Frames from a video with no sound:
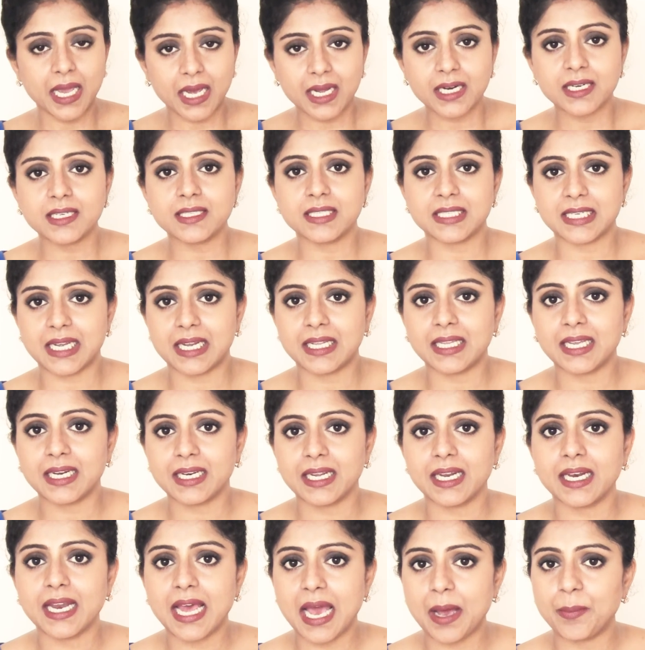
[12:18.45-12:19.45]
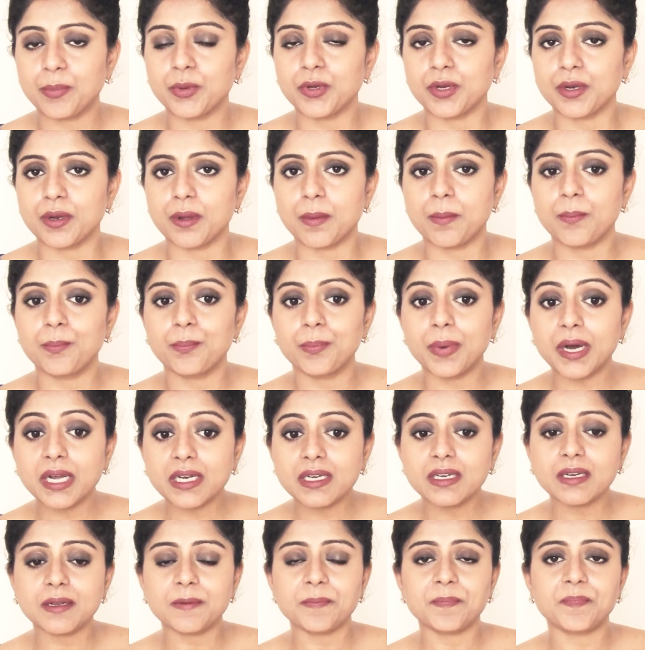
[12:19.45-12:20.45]
I understand that can happen,
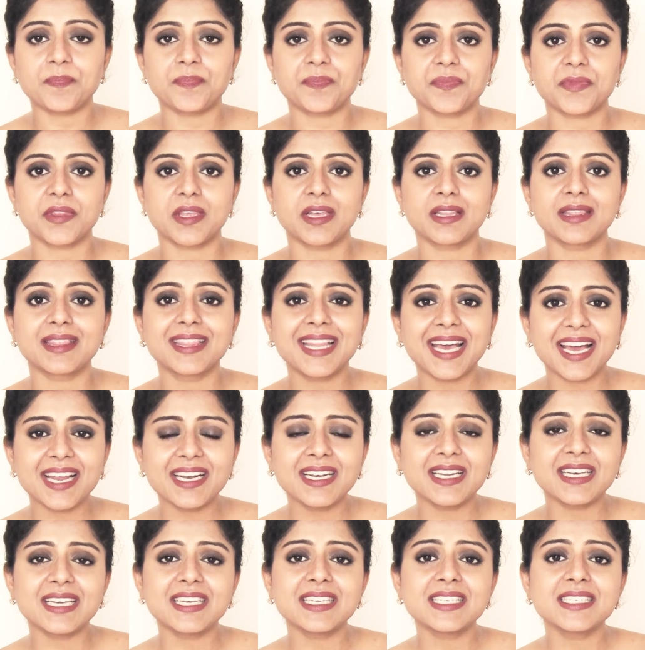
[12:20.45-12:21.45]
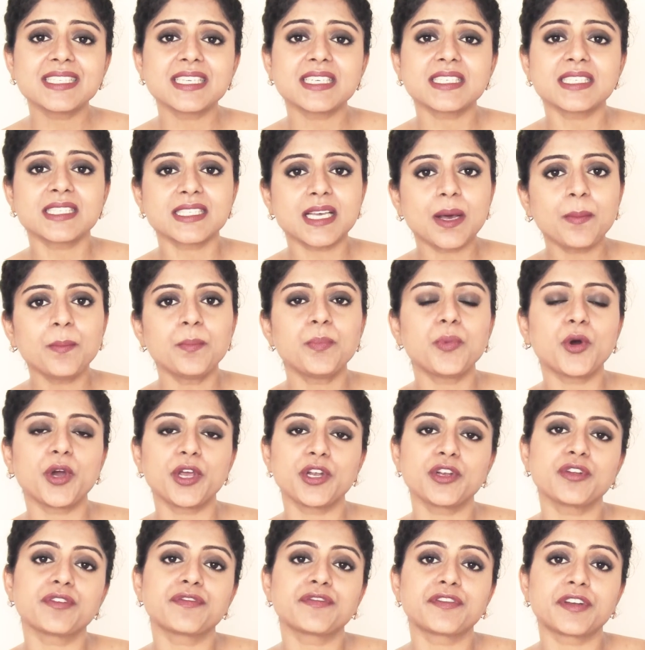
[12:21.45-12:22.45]
but that is some
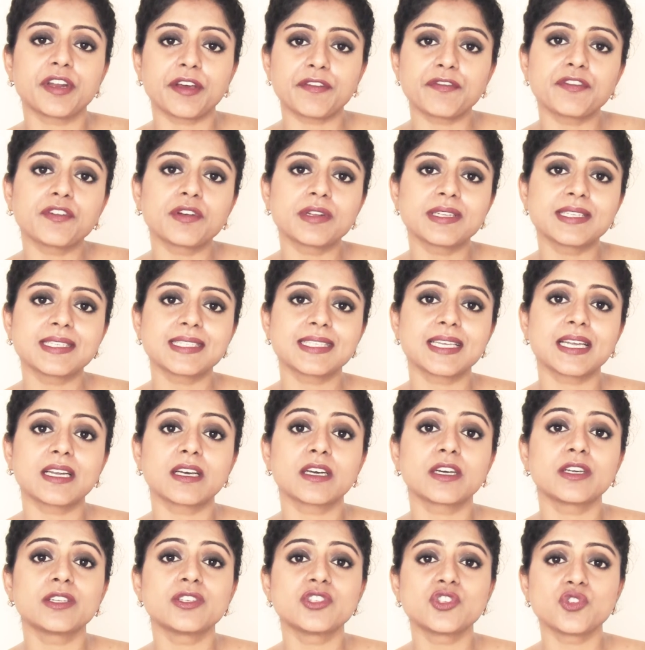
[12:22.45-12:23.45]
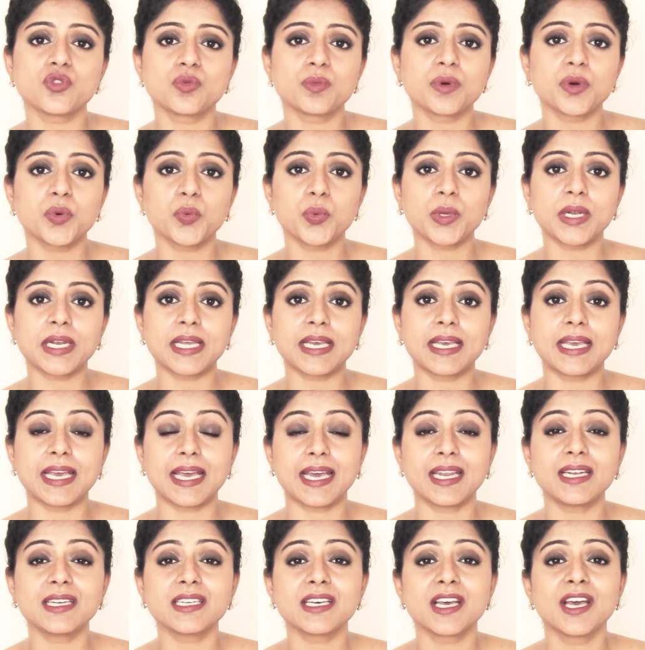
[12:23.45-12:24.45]
point of reference that a consumer will
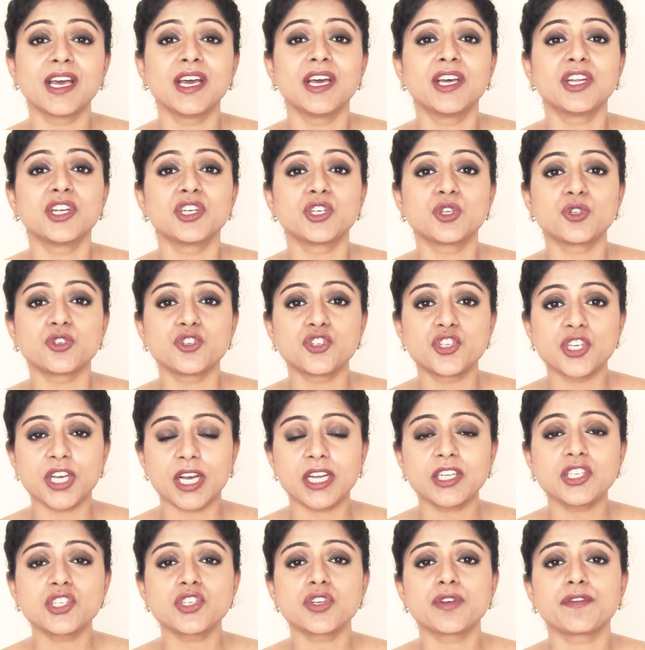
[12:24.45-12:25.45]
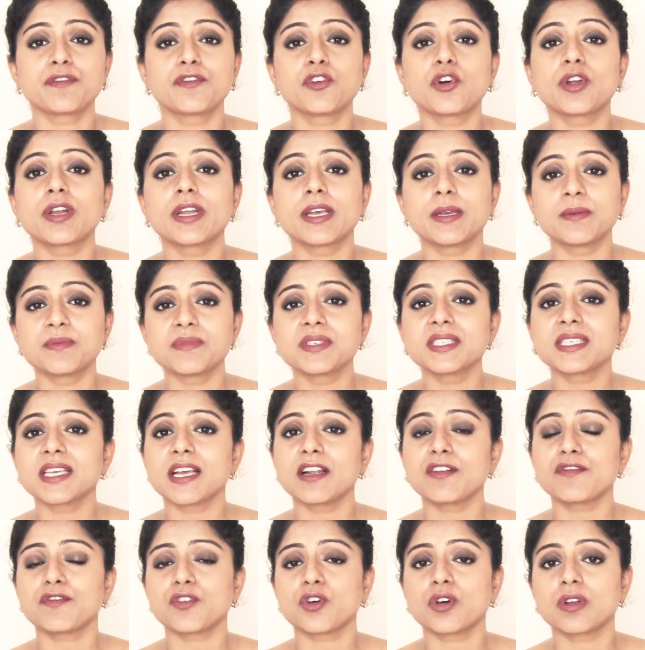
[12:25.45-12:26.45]
get to judge for
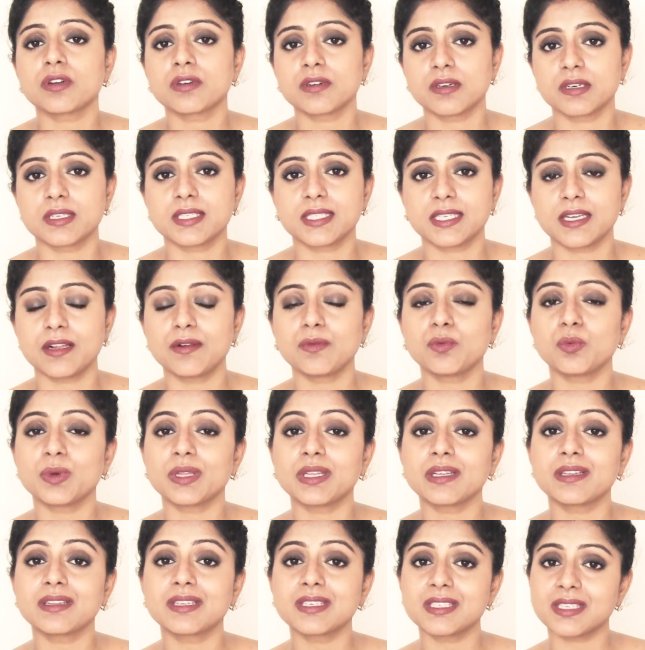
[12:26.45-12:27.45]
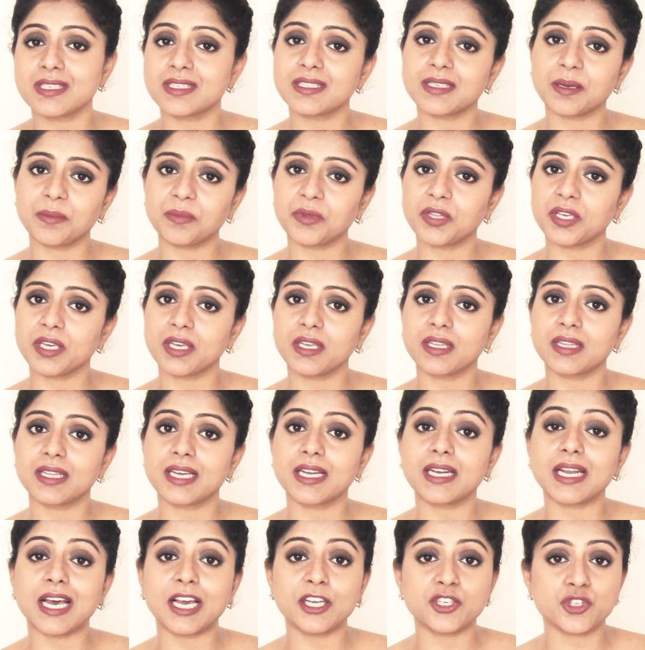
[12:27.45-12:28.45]
himself or herself whether this is something
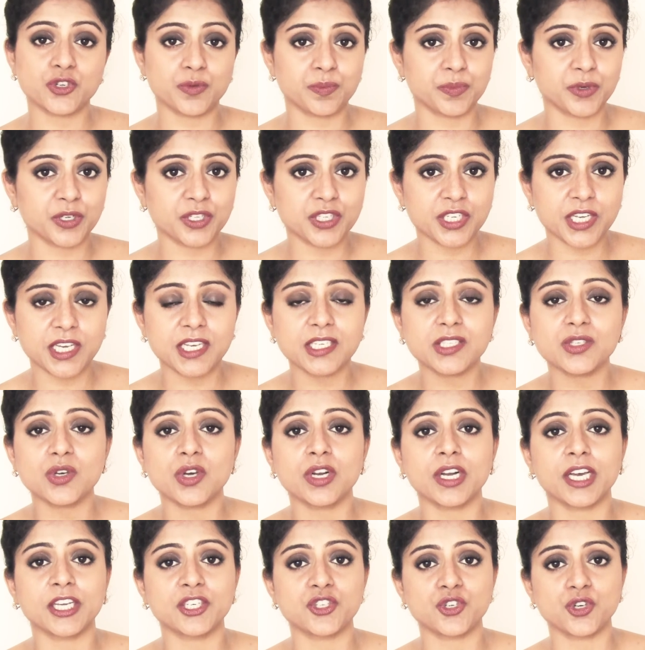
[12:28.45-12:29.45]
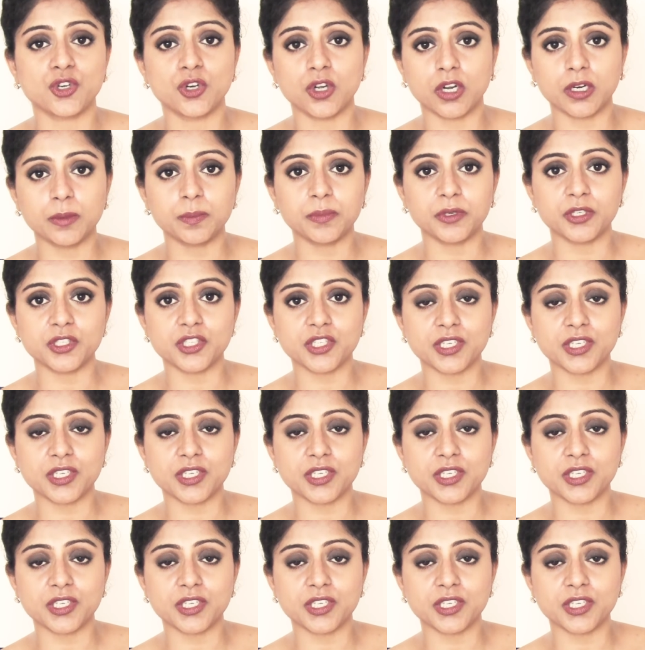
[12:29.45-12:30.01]
that I should purchase or I should not